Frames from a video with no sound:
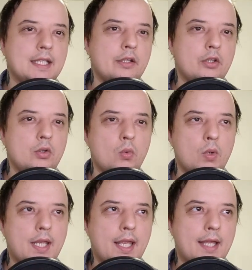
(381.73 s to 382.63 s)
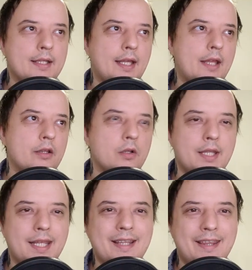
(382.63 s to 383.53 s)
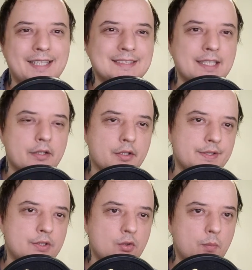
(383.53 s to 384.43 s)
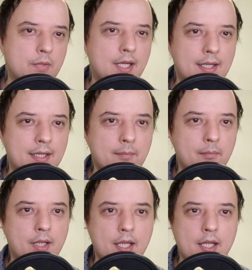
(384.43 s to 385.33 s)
that you can't handle, things that consume time